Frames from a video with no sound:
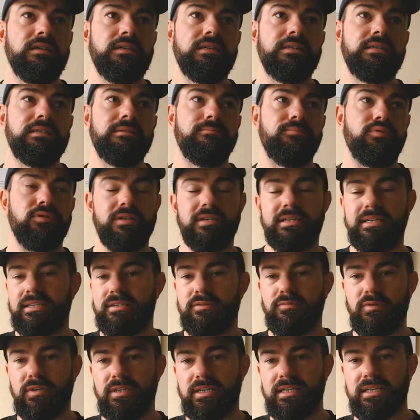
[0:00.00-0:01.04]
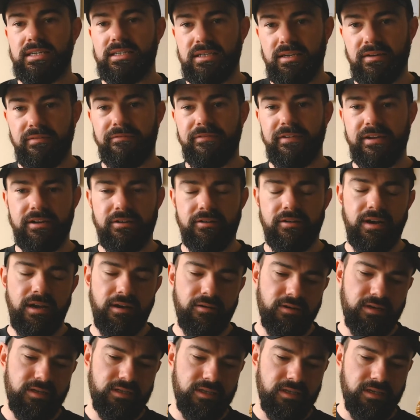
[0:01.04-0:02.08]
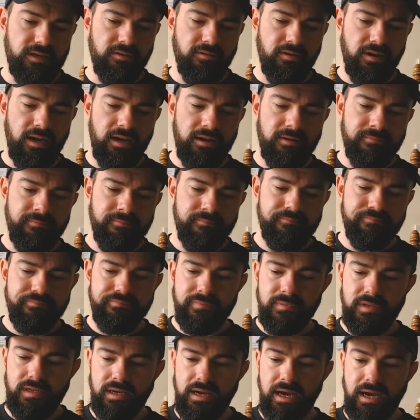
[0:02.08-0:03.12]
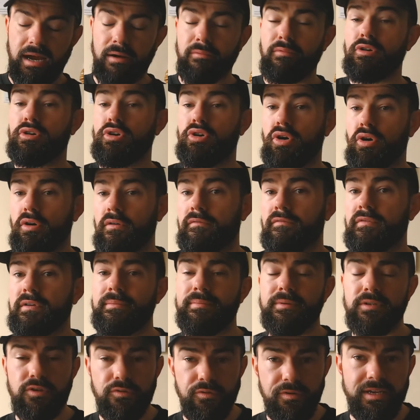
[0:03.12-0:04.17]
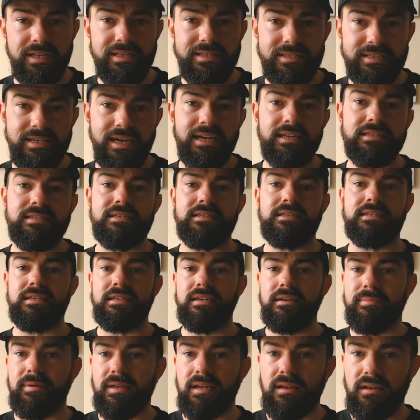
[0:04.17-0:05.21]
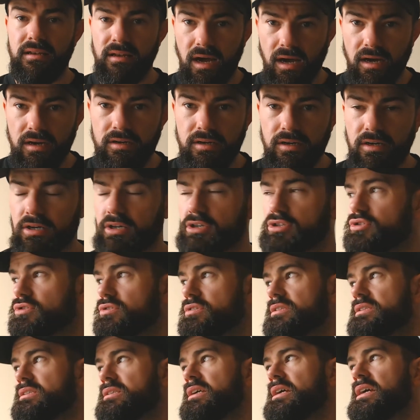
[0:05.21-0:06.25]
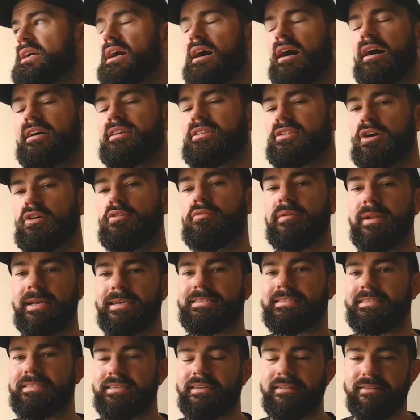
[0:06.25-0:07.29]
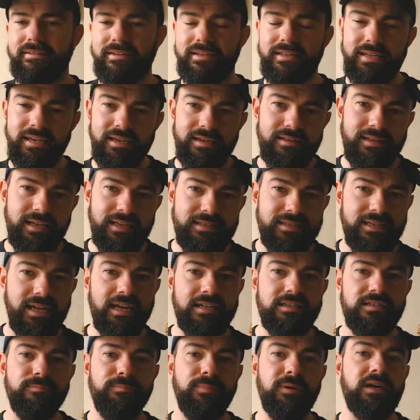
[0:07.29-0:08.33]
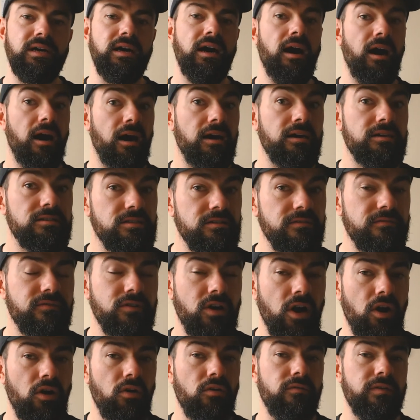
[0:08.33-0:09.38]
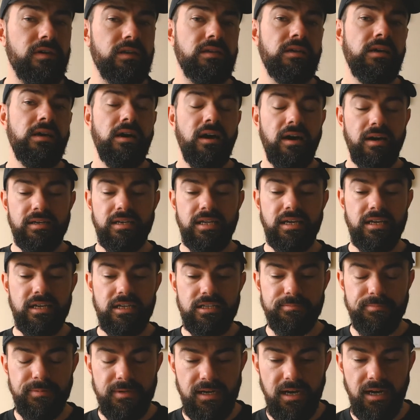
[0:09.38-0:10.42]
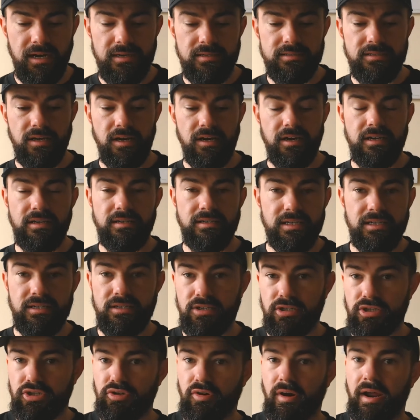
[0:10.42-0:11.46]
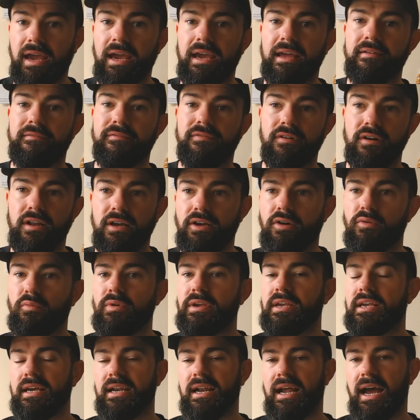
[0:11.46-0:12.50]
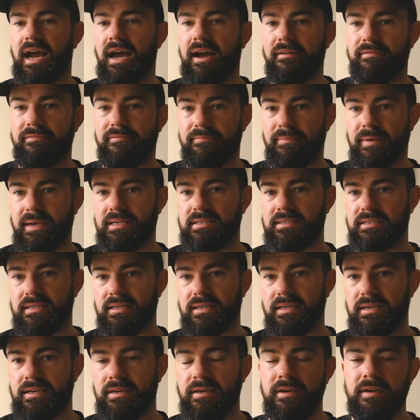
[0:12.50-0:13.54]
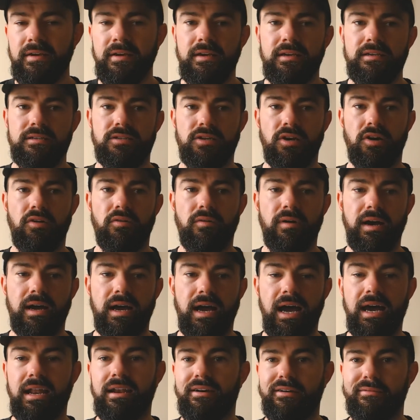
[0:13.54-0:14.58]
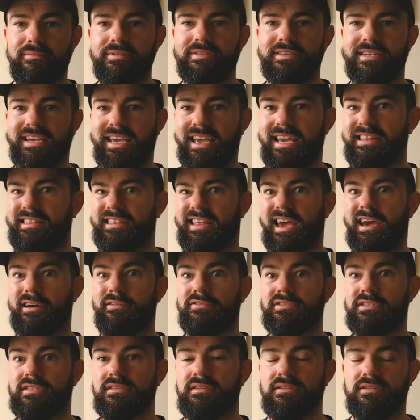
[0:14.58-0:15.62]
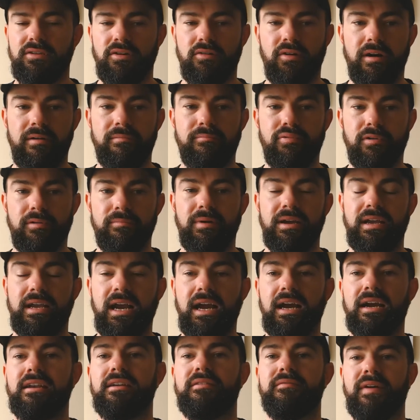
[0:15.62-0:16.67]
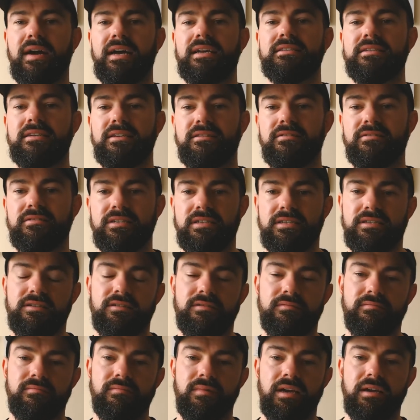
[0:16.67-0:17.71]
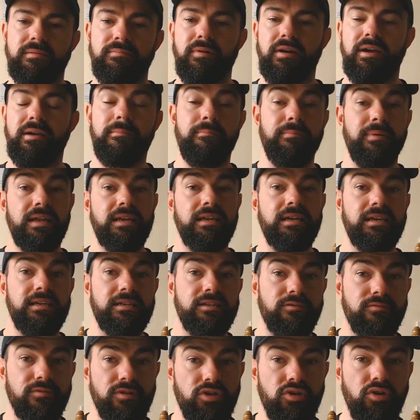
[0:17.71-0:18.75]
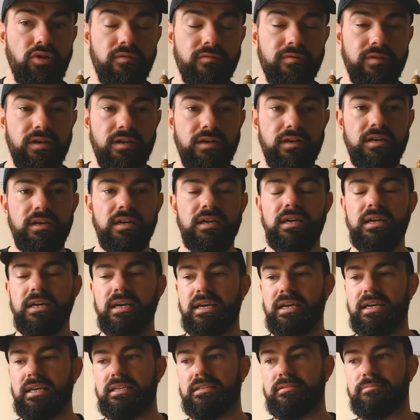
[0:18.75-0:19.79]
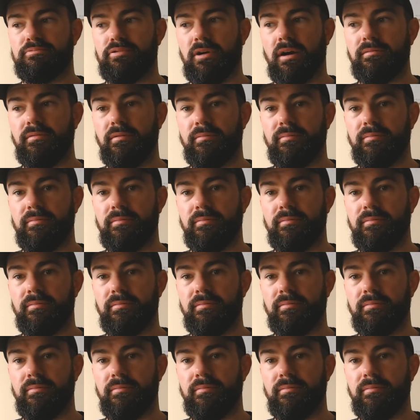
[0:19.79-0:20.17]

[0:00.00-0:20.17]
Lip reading: but it is what it is. I'll figure it out as I go along. Recovery between sets is a little bit longer. I don't necessarily think that that's because of COVID. I think it's because I didn't train for like a week and a half, basically. So, and I was like in the house. So my cardiovascular system, like my ability to recover, is probably